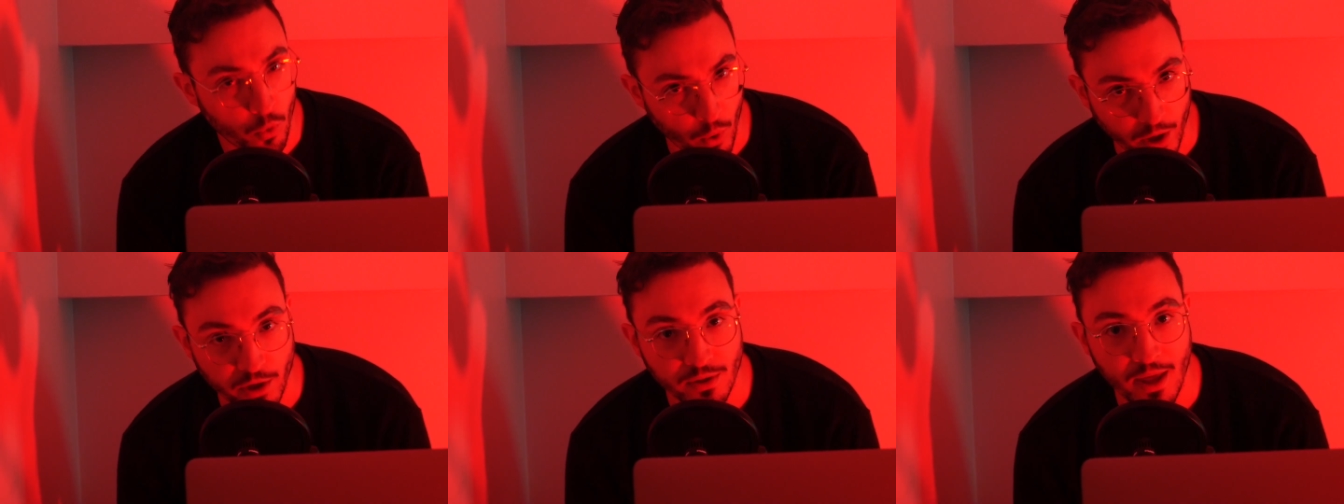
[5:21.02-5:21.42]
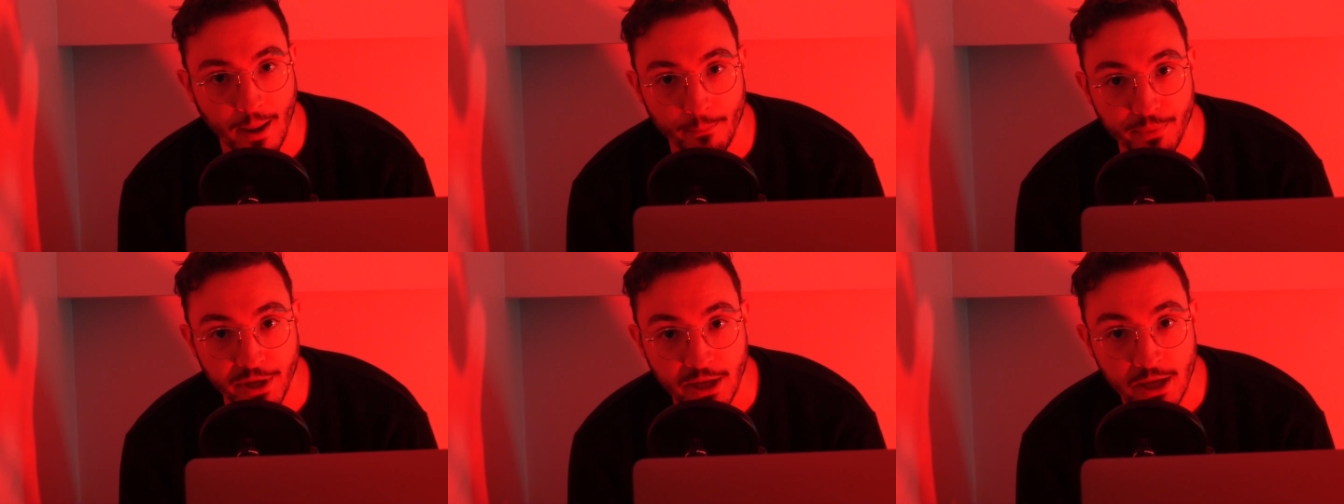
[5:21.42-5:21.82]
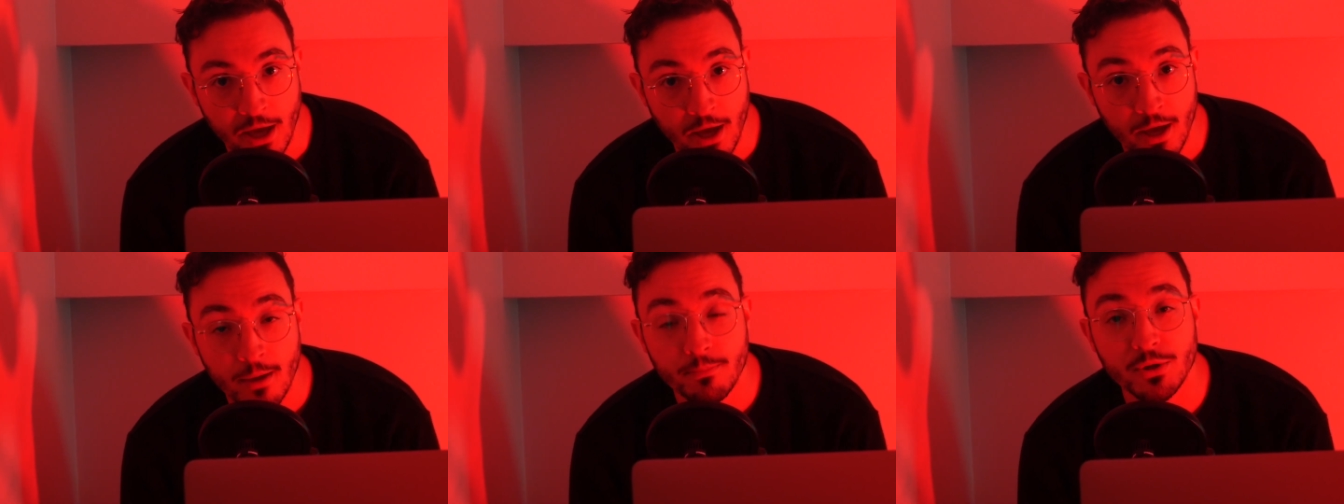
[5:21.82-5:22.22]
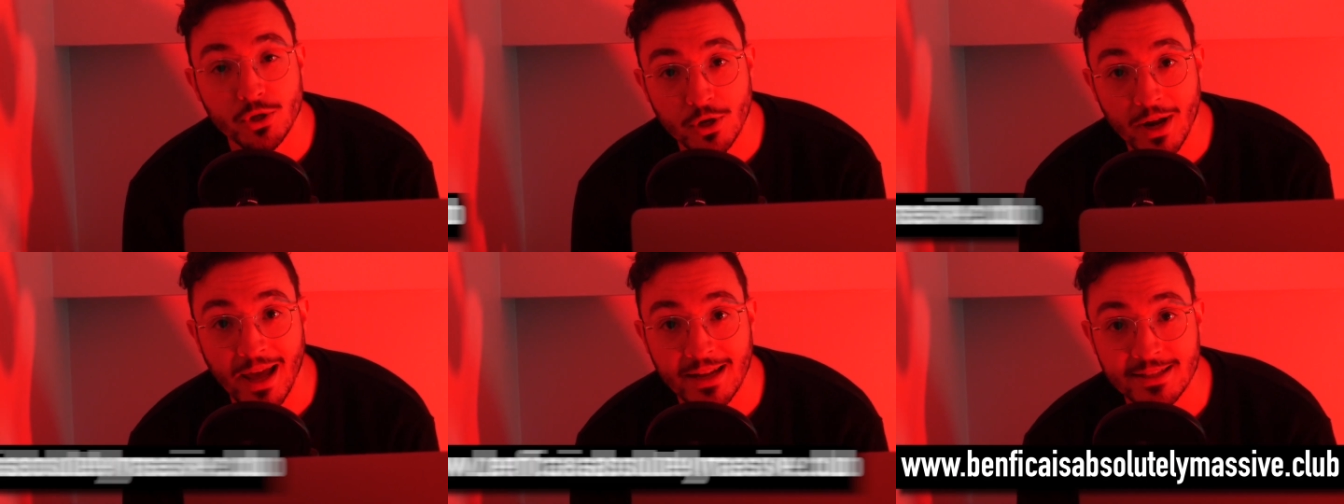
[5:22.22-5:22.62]
What could that be? Be
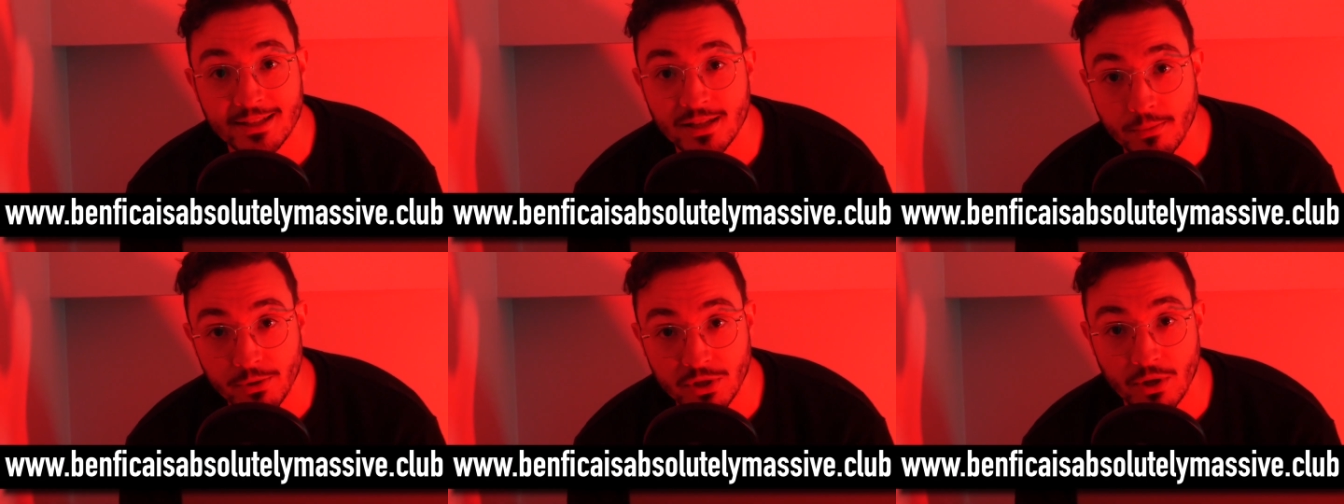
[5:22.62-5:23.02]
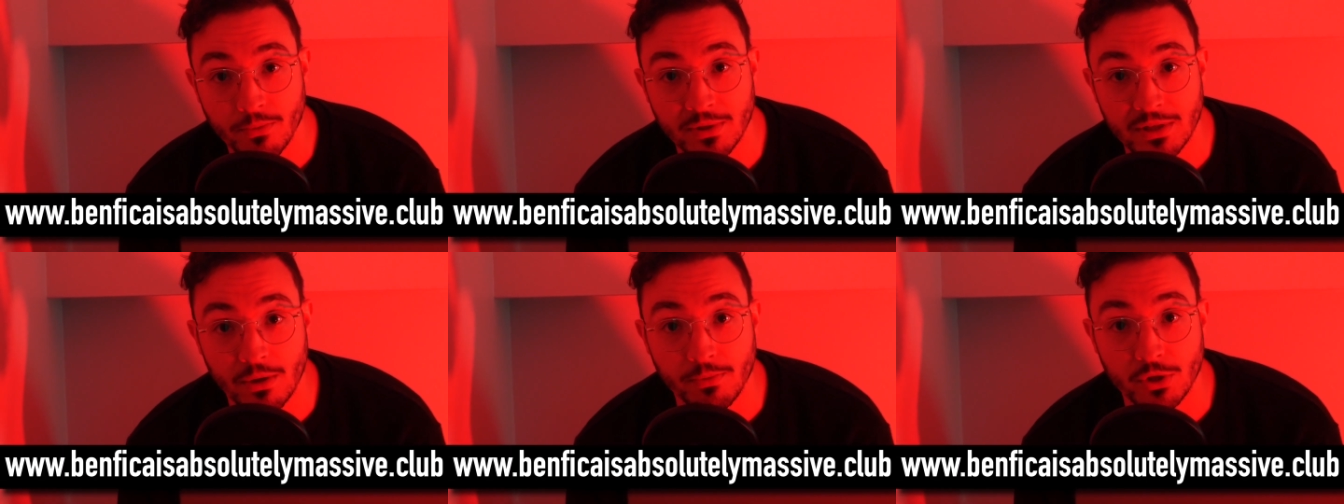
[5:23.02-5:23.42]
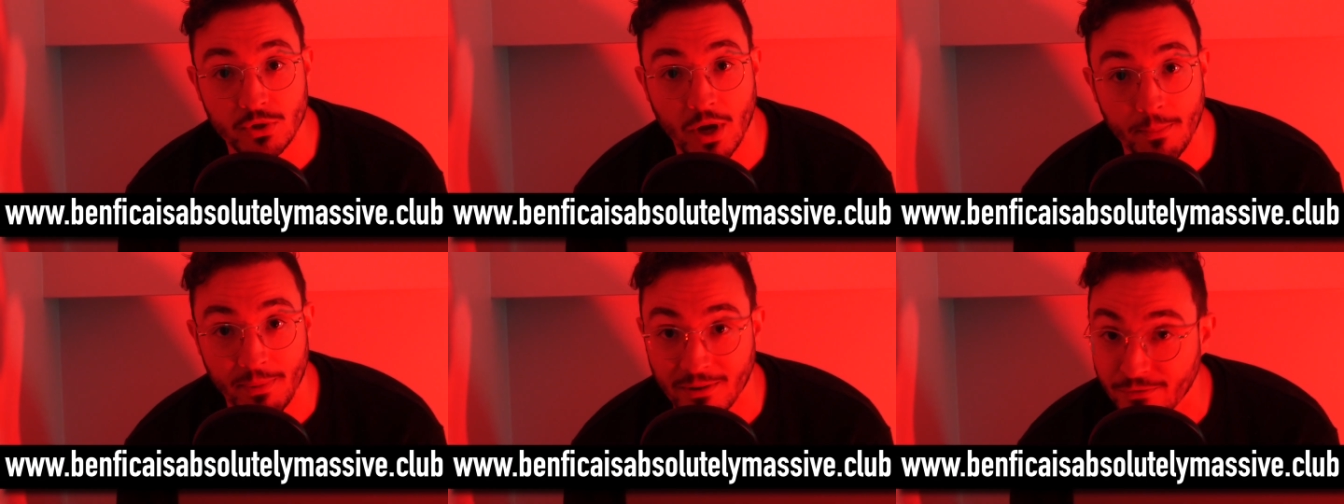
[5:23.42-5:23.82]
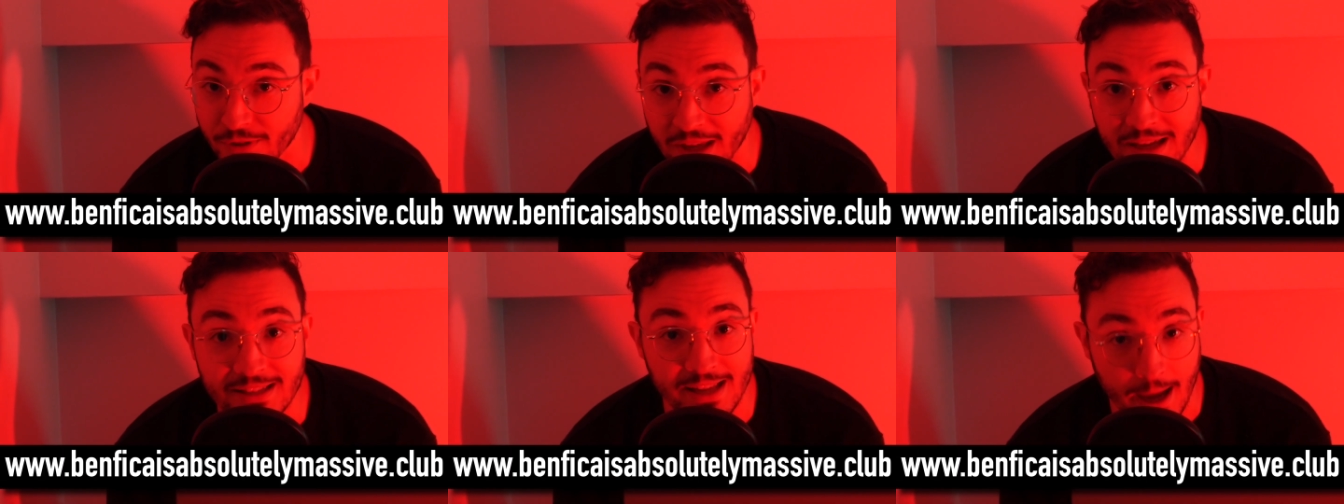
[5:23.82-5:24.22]
sure to head to
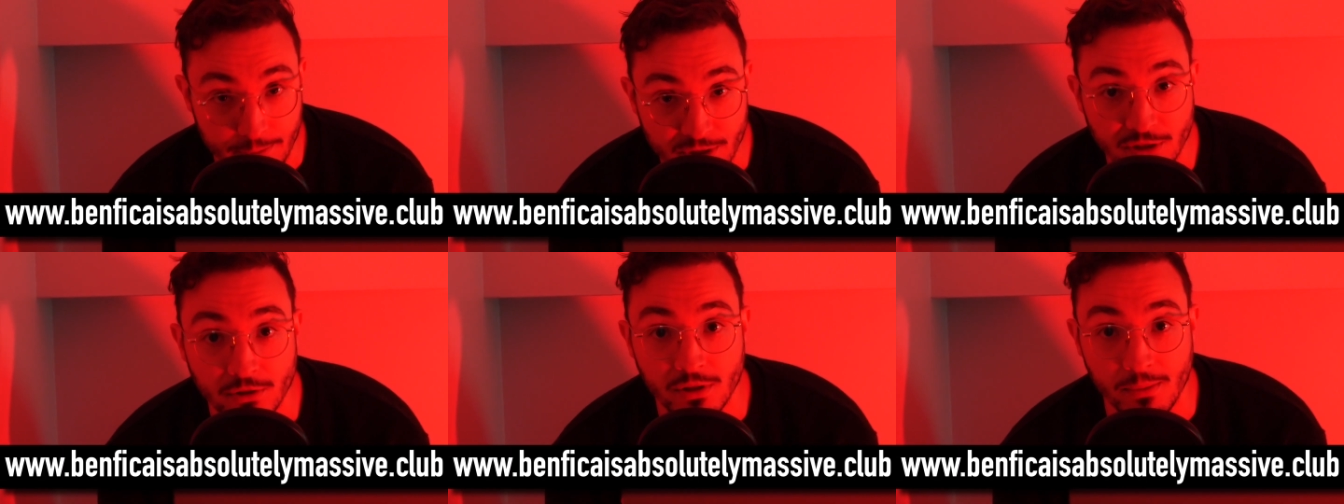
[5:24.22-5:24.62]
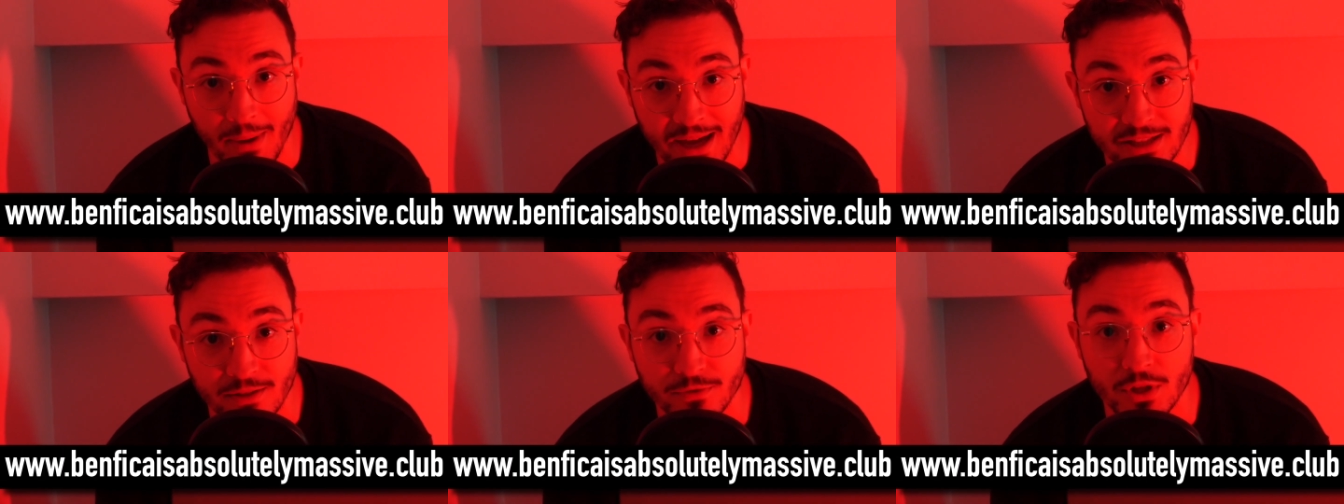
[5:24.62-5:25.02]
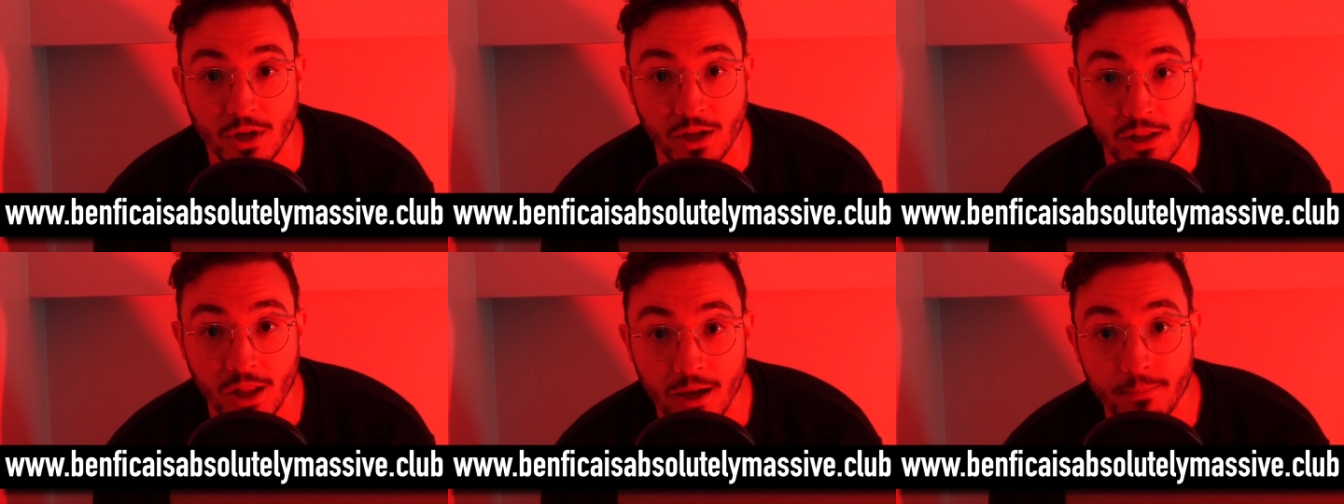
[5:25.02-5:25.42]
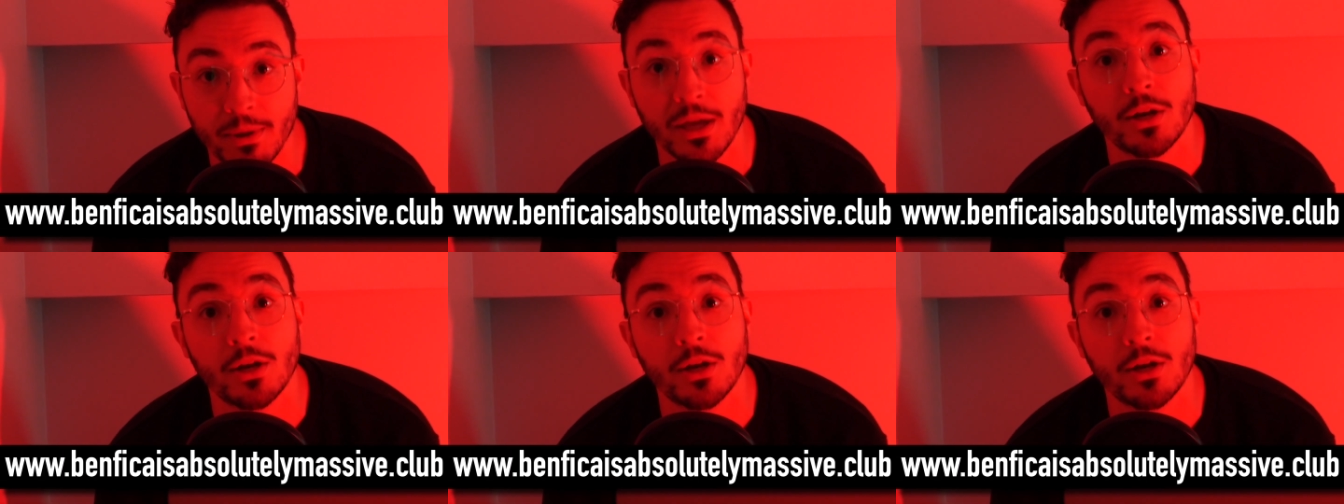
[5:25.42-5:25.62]
www.benficaisabsolutelymassive.club